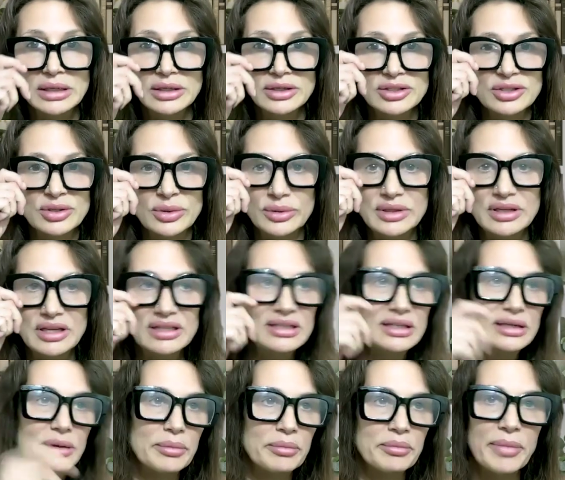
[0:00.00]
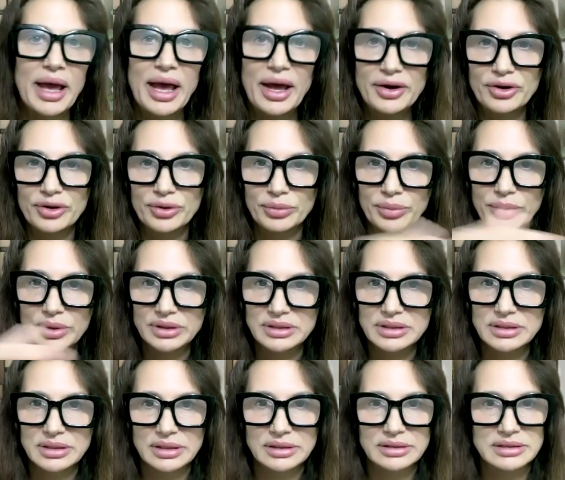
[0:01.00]
So it doesn't matter
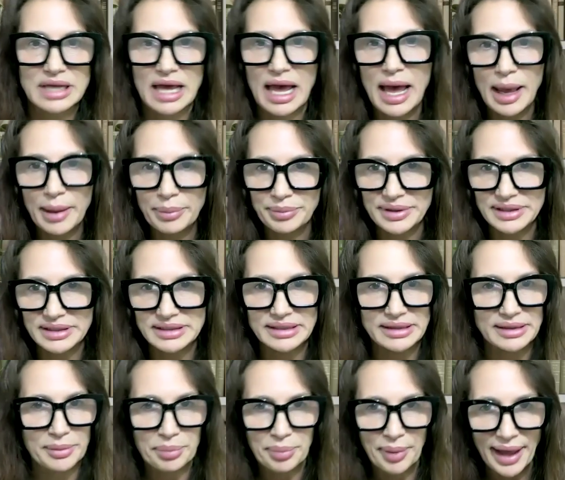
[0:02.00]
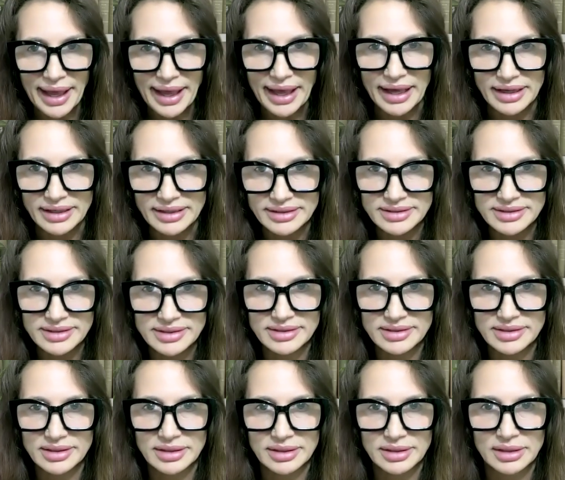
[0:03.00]
what's happened in the
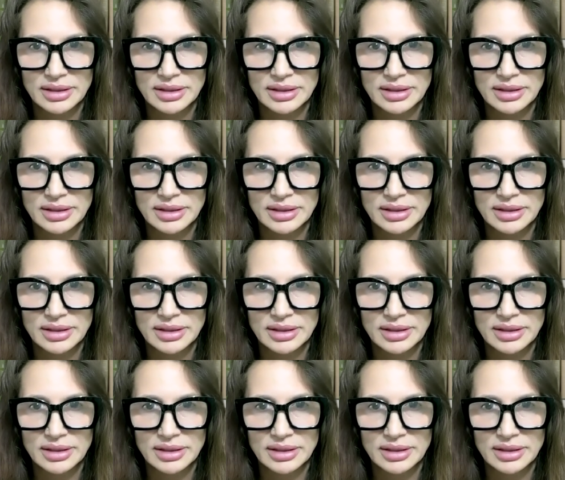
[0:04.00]
past,